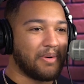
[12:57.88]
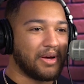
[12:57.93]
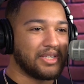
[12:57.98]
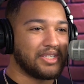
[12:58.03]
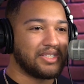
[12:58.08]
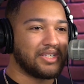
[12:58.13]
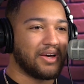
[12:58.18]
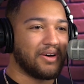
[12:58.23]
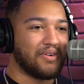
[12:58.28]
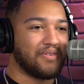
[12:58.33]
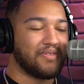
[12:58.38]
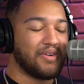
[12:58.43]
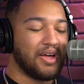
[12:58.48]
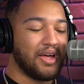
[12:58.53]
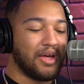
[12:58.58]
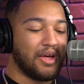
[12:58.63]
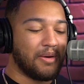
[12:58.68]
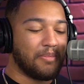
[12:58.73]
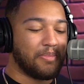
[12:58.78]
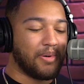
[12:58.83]
myself.
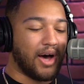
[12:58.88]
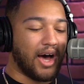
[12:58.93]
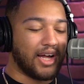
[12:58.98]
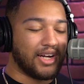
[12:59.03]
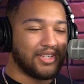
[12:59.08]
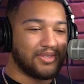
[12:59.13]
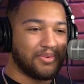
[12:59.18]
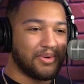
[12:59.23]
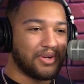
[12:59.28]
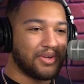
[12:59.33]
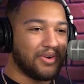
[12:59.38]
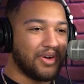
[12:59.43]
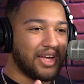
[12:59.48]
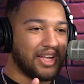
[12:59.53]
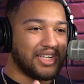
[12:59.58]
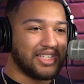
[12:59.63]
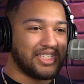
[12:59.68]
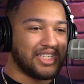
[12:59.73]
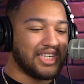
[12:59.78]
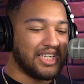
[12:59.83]
But I just want to go
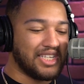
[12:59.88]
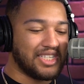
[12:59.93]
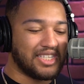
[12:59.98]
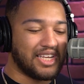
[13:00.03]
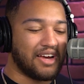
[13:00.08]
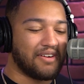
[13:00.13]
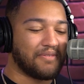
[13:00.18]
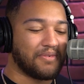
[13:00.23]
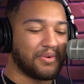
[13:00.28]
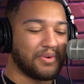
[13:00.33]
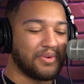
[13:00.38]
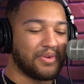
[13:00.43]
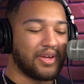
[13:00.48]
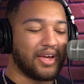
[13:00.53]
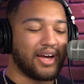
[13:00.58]
ahead and tease that for you